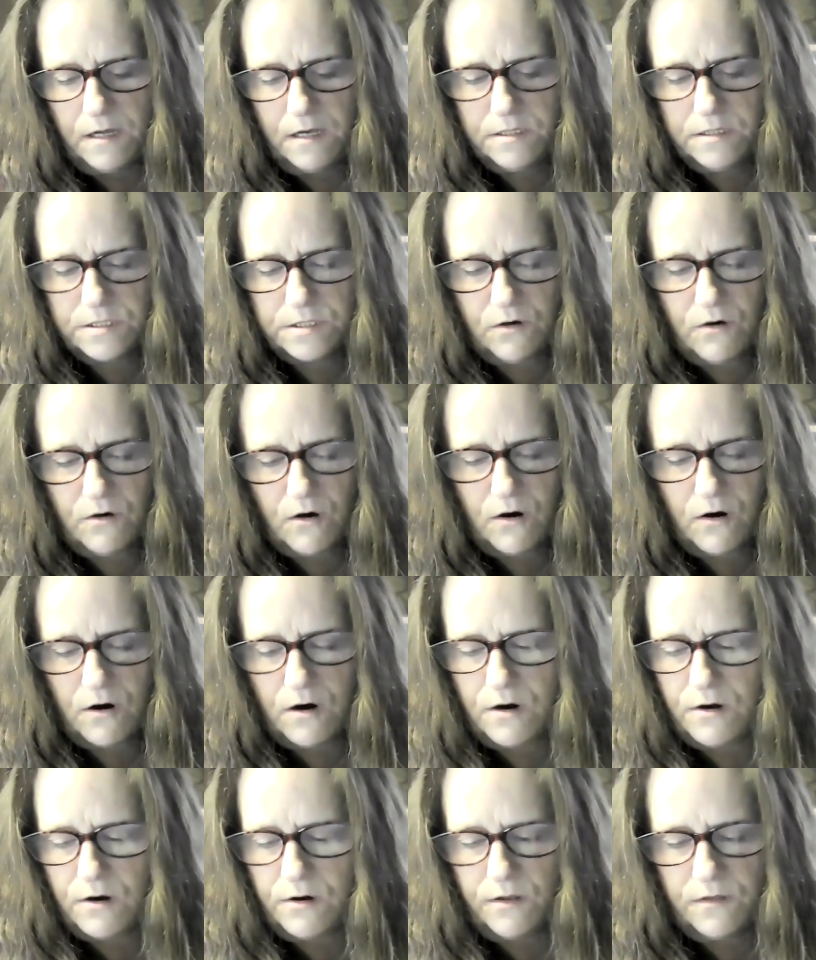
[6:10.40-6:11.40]
The next
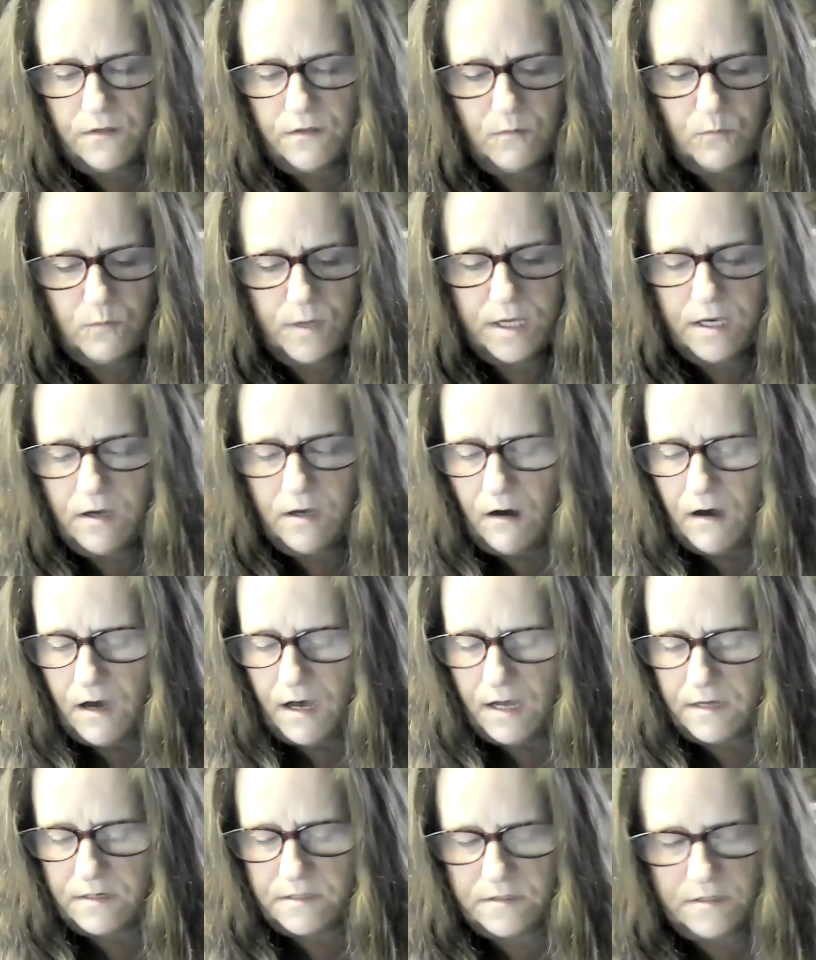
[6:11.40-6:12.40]
card that we
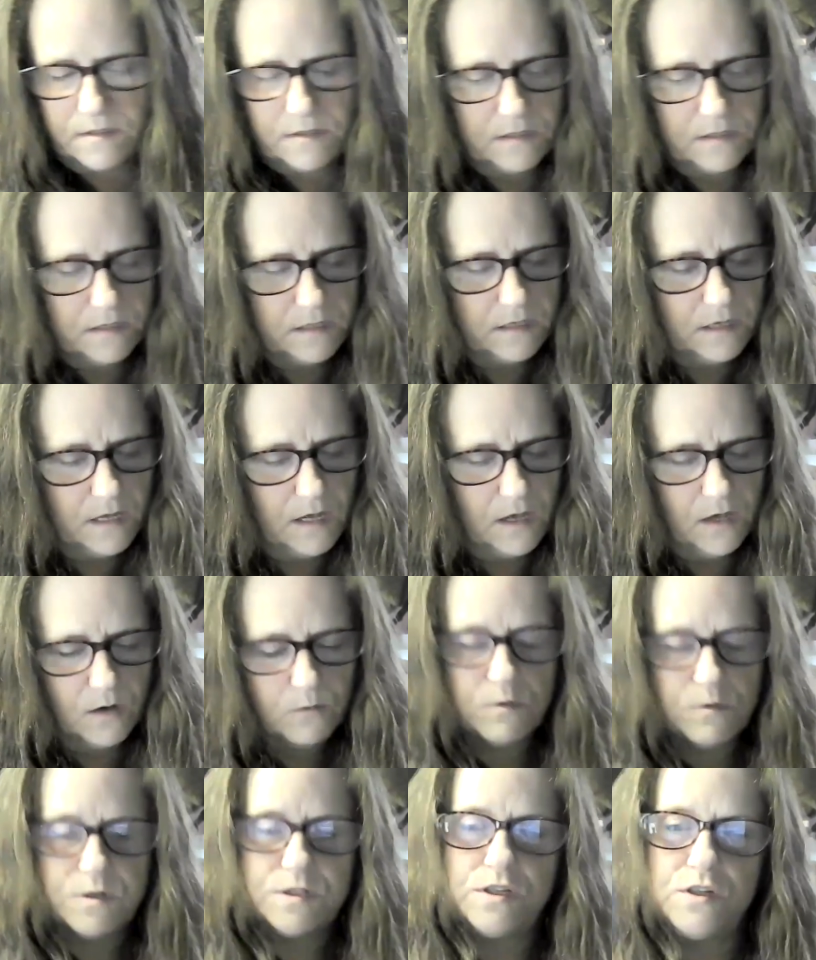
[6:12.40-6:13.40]
got
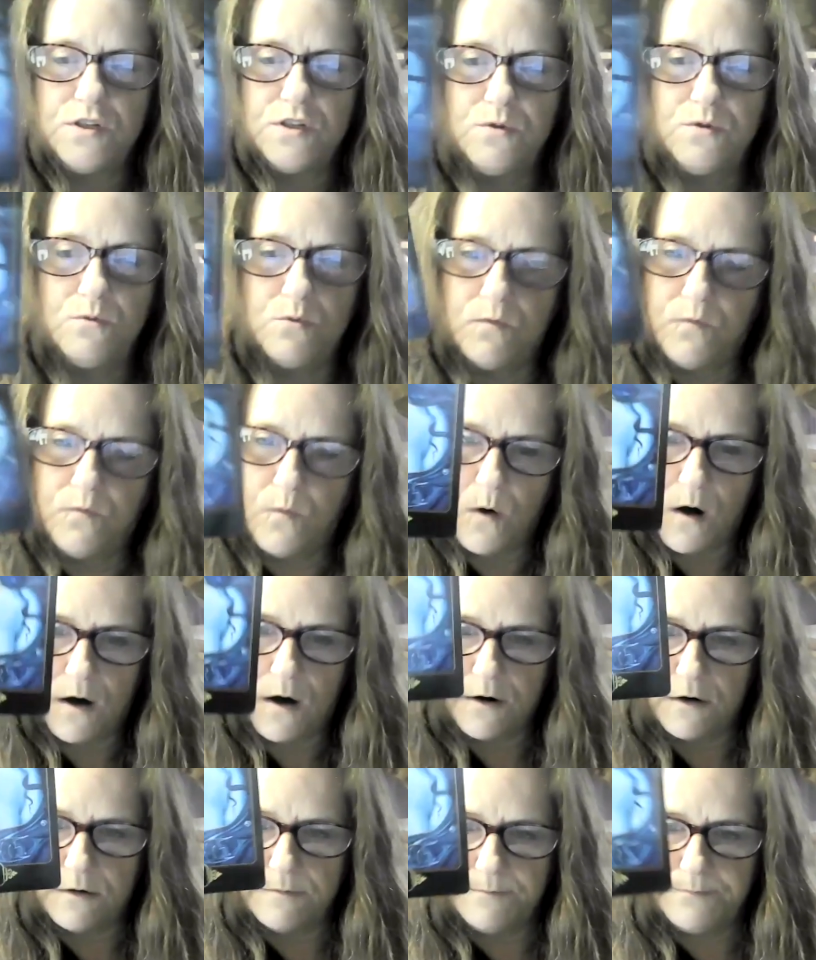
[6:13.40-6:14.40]
was the two of
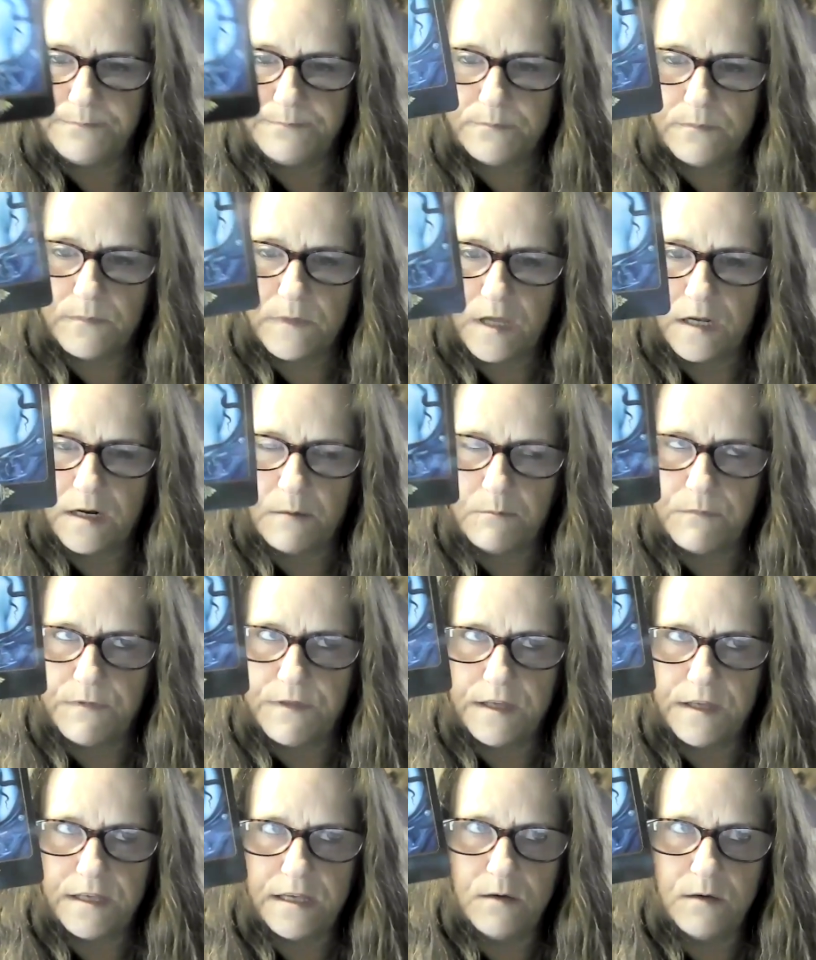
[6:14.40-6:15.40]
water. And
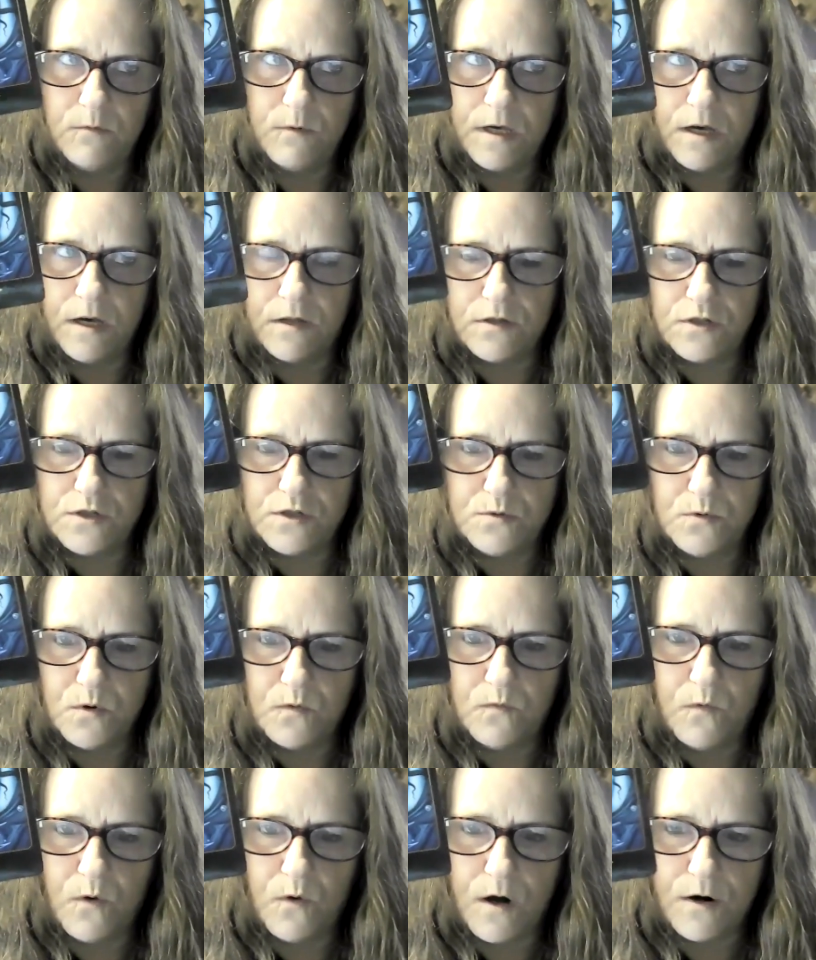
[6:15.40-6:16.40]
I'm thinking we got the
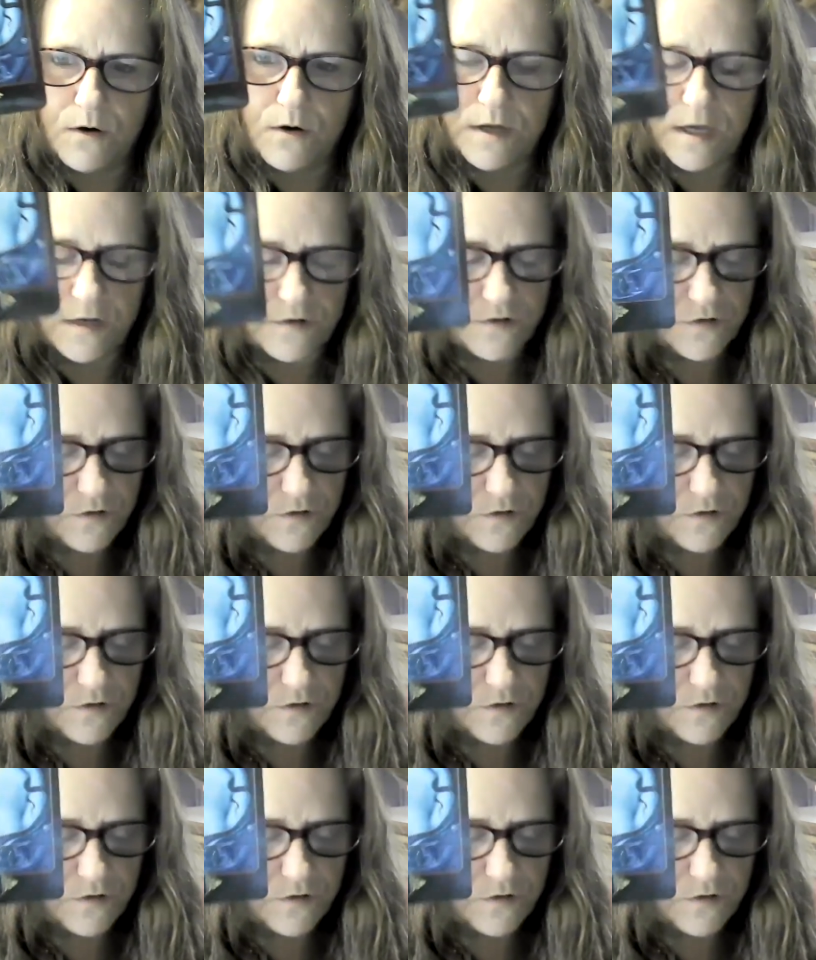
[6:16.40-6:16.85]
two of water